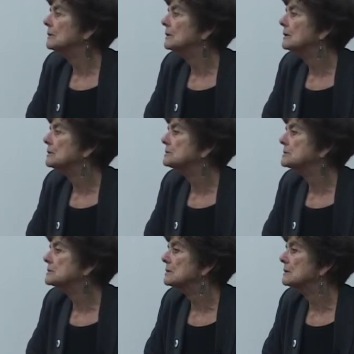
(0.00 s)
it's
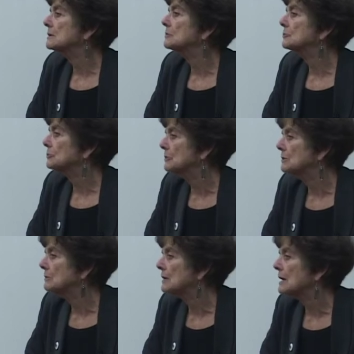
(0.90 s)
true
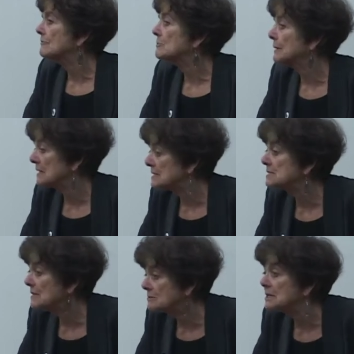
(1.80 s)
that everybody is
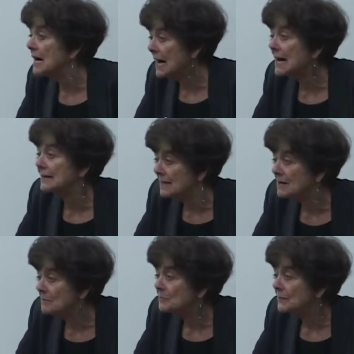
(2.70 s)
so tied
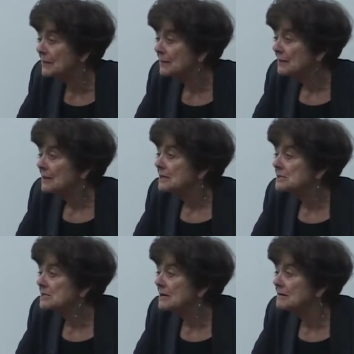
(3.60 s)
up
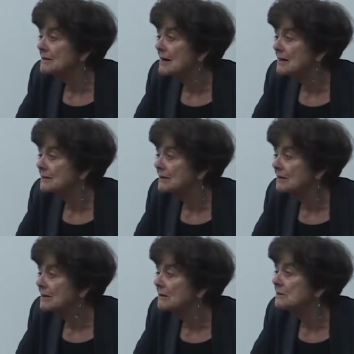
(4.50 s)
so that there are
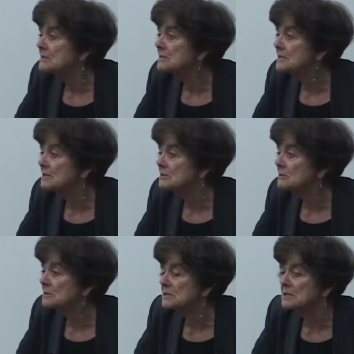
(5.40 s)
no
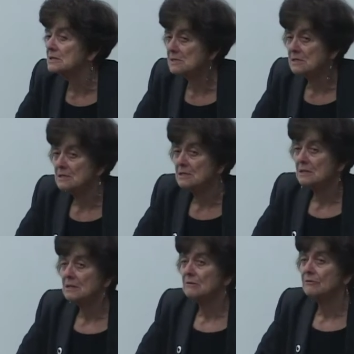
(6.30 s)
constituencies
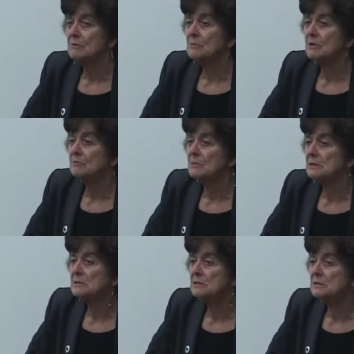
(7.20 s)
for
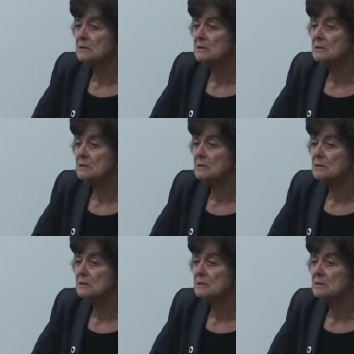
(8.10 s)
movements.